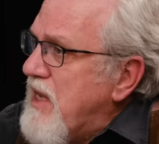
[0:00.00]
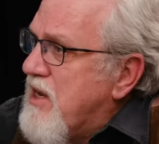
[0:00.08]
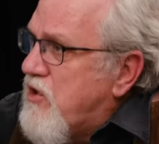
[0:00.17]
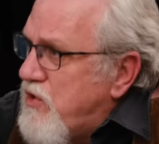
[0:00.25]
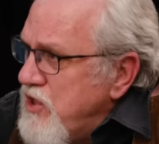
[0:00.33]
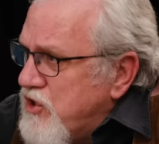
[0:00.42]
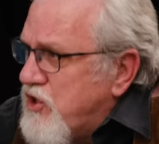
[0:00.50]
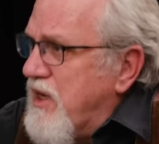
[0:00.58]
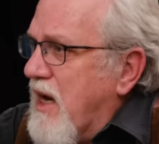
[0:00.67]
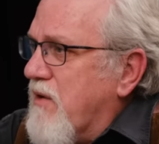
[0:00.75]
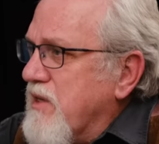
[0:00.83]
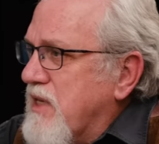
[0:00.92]
a Christian
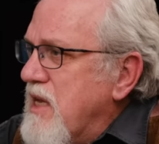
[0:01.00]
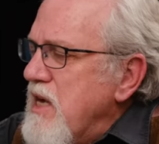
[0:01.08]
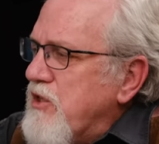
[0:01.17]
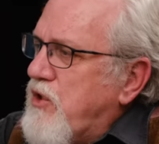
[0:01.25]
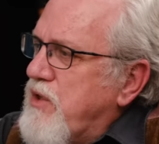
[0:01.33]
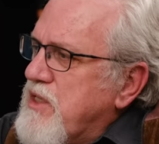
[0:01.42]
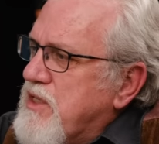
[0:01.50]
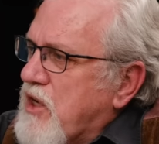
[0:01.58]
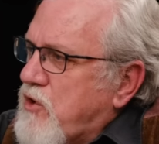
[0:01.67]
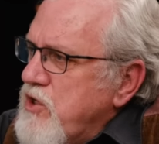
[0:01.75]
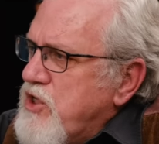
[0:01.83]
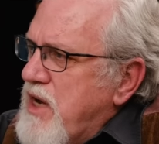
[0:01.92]
heresy. So this is a
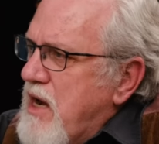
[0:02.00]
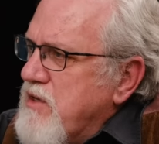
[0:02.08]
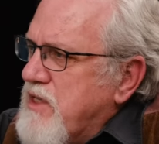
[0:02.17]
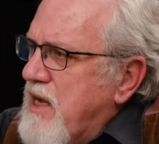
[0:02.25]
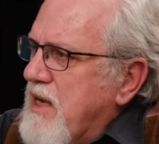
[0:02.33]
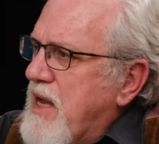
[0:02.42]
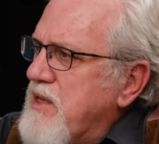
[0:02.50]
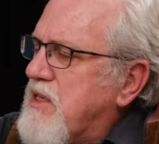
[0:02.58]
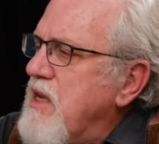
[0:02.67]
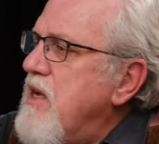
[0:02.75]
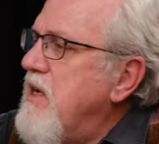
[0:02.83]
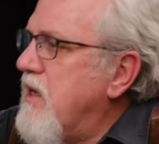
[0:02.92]
Christian heresy against
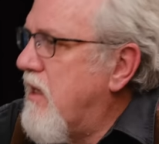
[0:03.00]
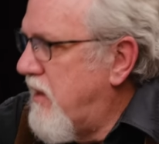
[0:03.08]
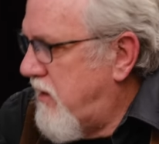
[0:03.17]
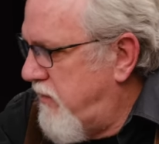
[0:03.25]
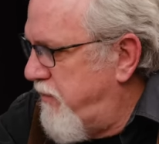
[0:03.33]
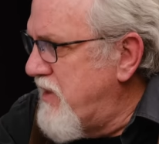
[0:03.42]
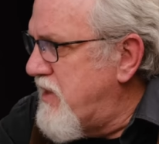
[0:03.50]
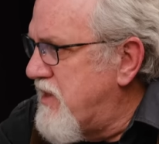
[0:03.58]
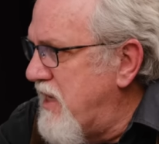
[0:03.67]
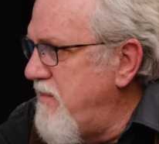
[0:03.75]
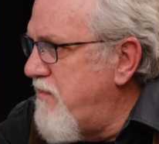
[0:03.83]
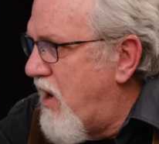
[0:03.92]

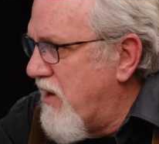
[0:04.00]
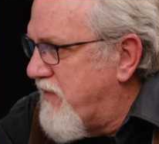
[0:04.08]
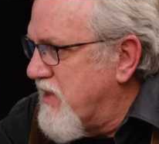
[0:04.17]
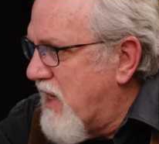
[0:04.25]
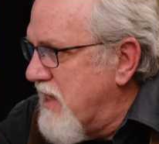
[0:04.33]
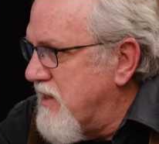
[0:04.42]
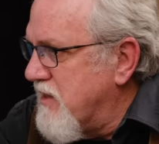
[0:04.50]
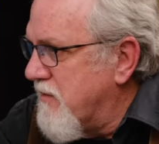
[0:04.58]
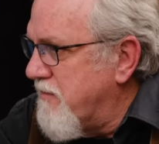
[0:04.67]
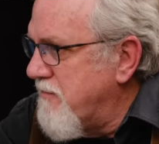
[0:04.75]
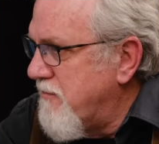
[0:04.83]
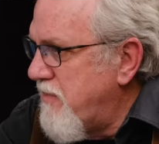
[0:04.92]
Byzantine monophysitism.
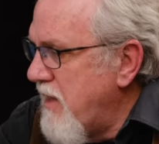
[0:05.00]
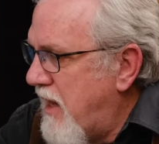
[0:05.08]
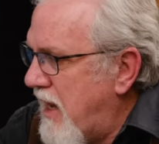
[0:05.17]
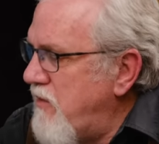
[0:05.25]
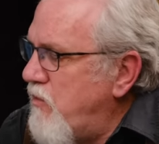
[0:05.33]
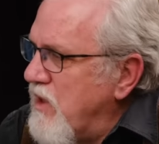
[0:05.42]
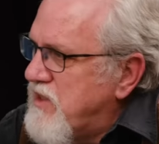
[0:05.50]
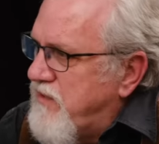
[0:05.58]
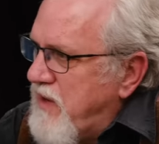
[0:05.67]
And what's